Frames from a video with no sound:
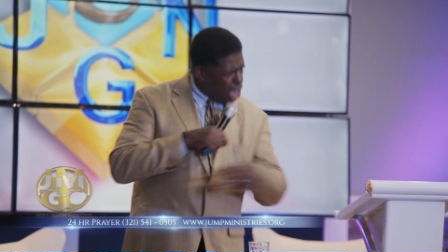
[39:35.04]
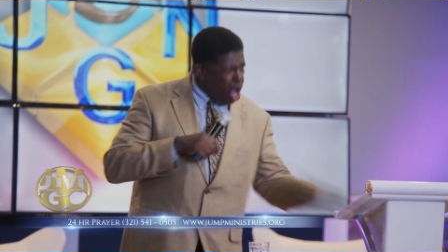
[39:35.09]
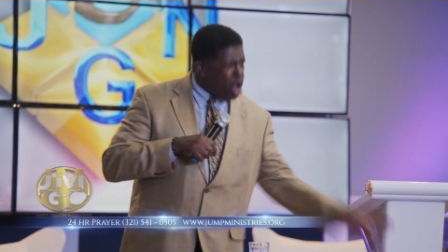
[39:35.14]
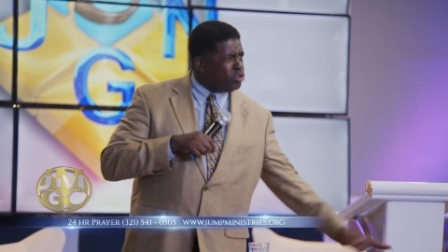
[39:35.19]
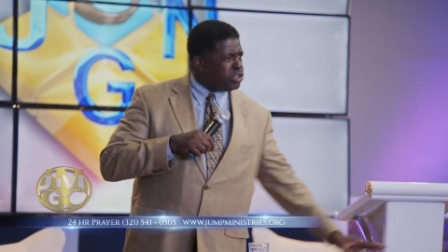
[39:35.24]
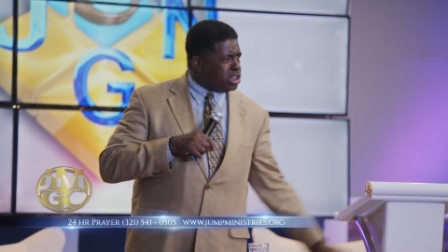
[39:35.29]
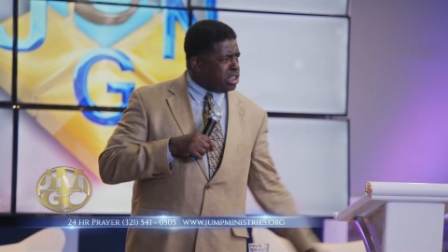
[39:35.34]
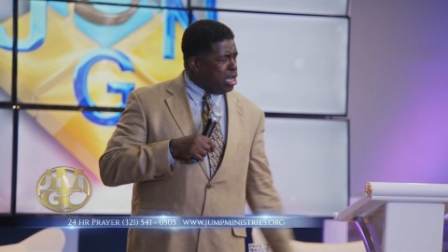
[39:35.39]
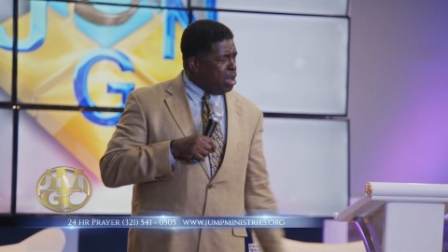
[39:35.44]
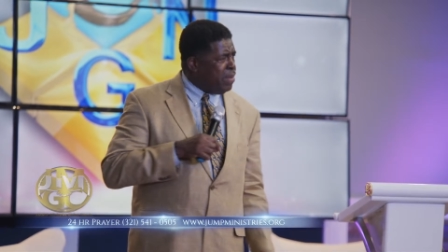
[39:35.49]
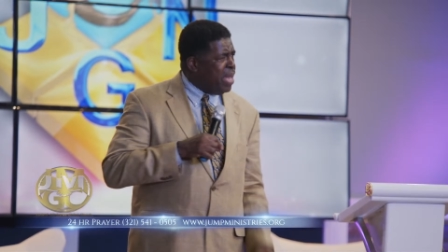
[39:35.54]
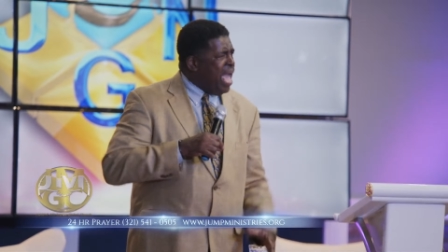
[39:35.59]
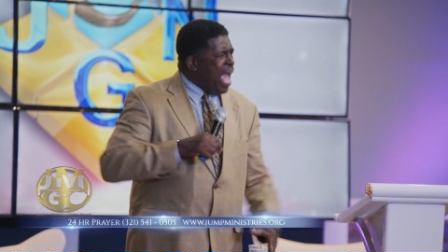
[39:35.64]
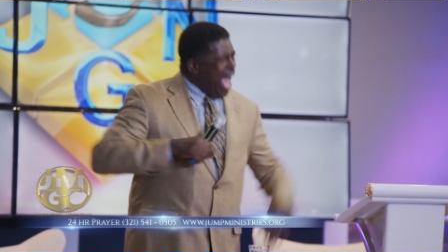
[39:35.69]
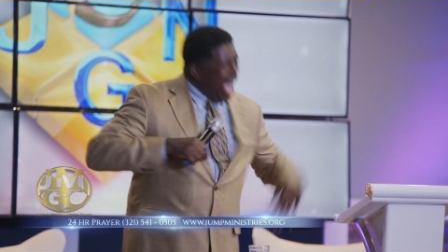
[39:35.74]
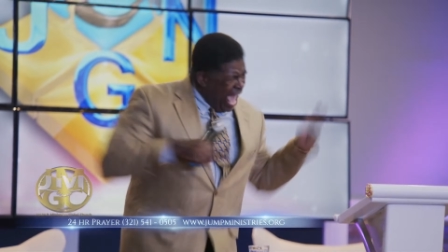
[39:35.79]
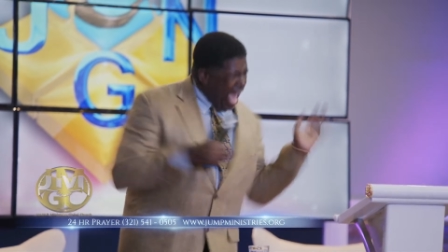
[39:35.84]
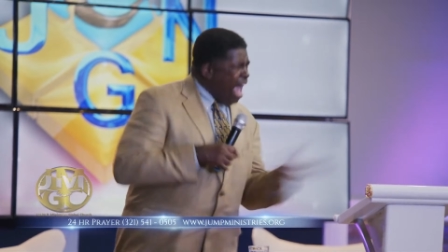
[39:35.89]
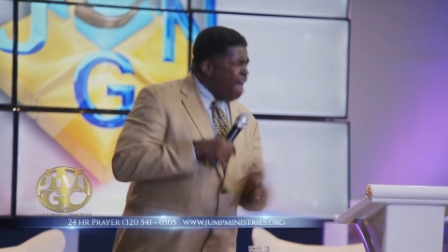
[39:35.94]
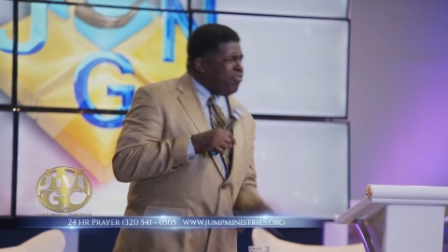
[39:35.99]
close to him,
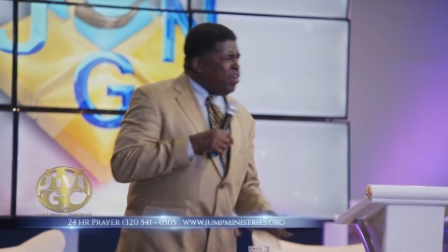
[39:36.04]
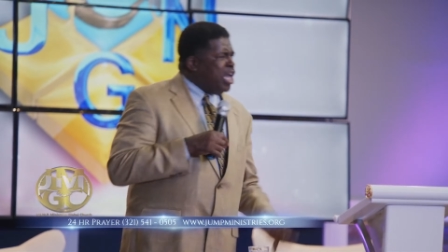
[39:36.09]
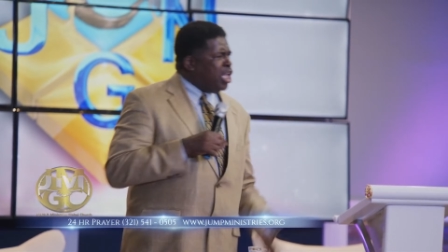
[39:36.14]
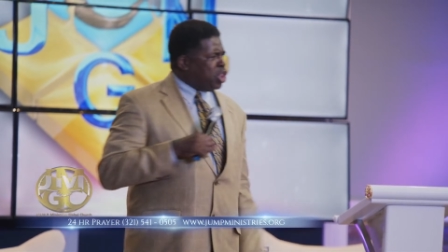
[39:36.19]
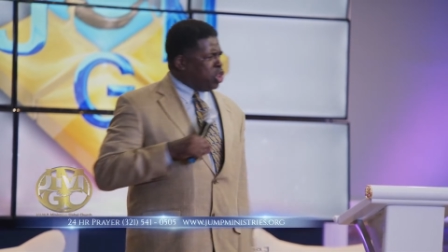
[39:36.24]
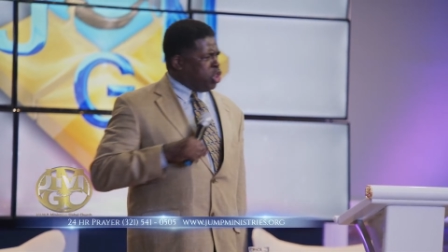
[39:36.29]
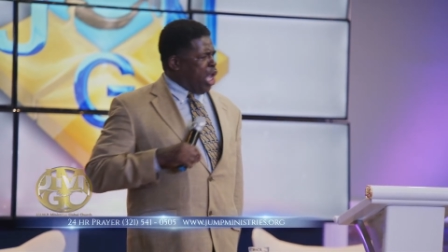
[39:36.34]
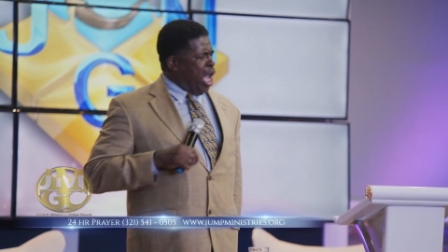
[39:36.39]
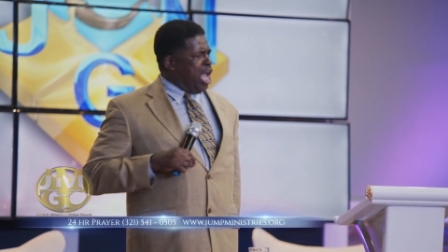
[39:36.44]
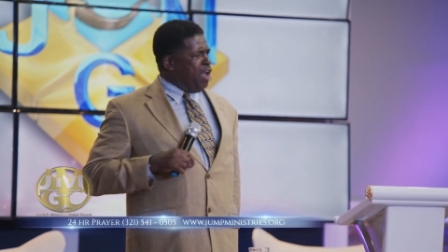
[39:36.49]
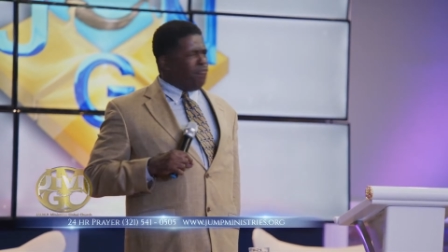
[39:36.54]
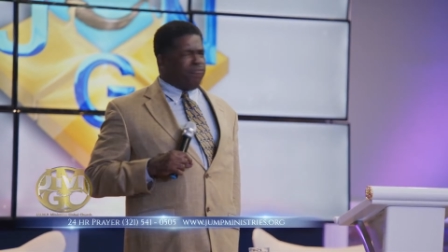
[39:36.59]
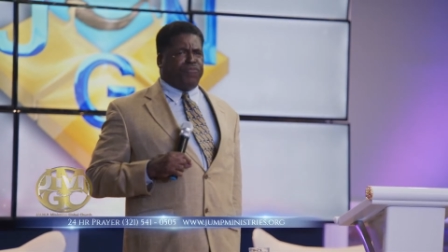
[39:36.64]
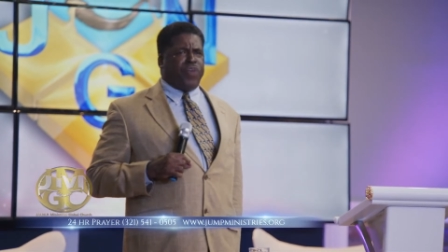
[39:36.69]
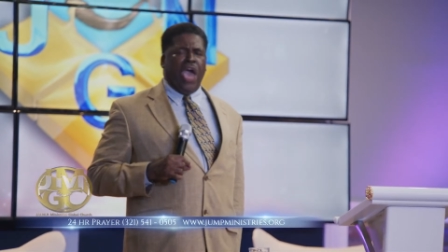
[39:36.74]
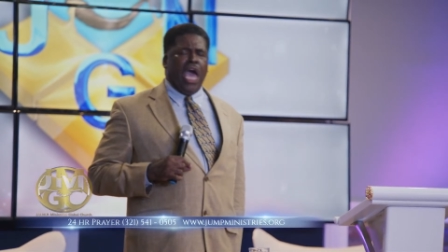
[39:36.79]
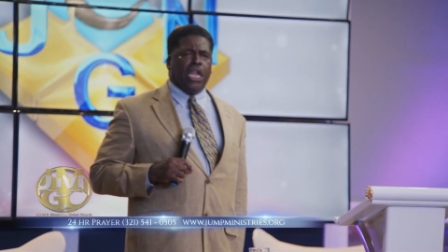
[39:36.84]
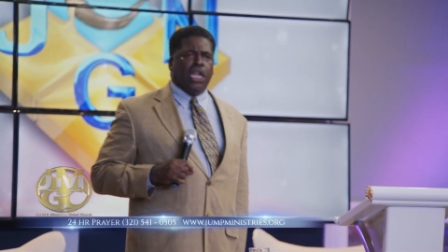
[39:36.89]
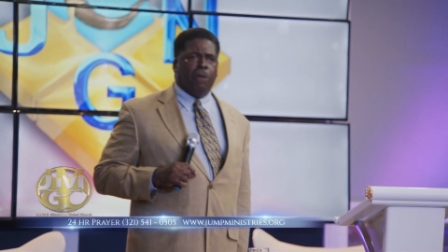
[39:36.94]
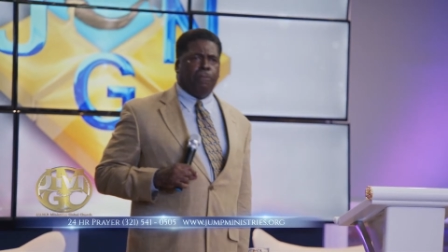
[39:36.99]
everything
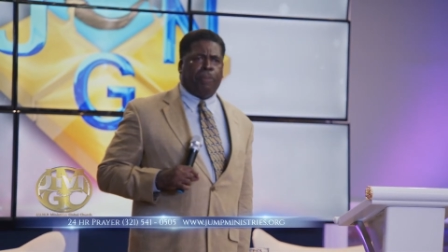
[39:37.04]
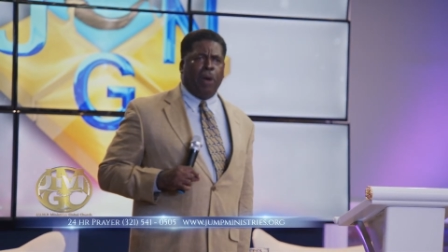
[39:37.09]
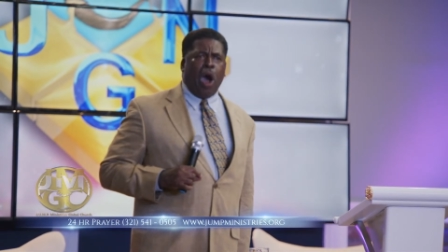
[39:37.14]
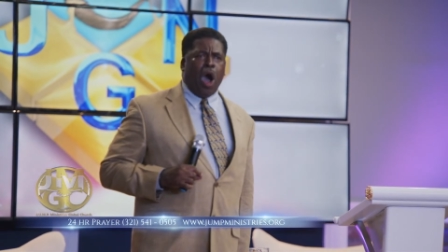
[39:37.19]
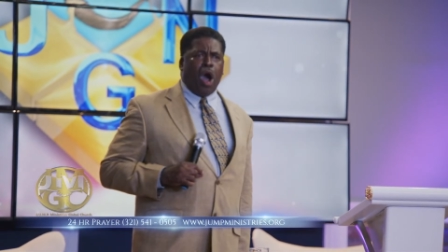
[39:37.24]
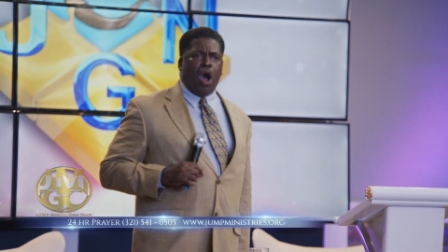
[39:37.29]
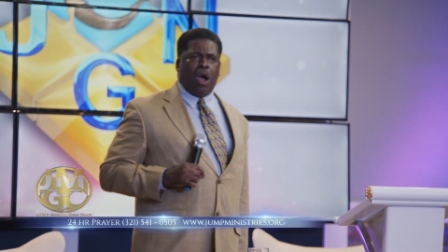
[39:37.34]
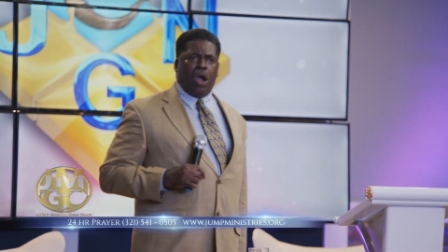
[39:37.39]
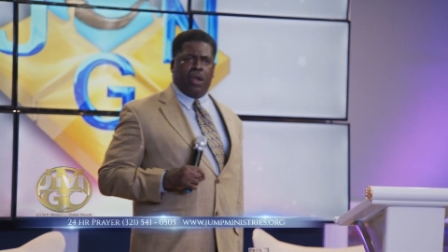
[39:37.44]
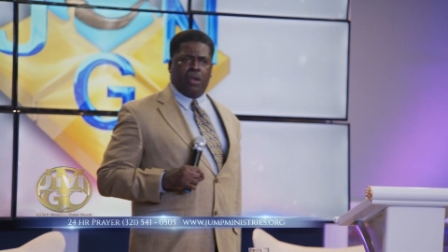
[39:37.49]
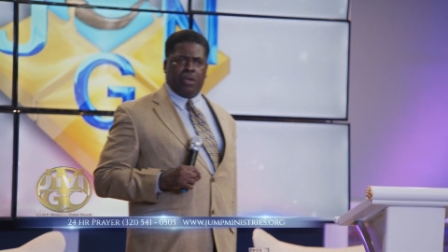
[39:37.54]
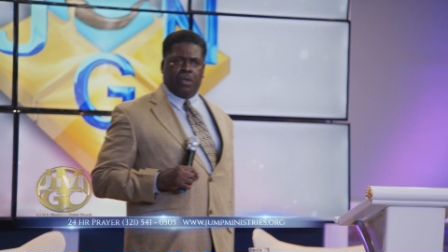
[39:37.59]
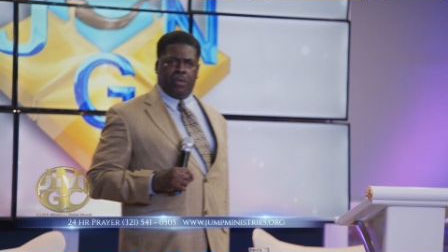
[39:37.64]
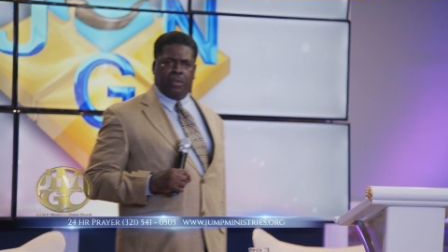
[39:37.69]
fell apart.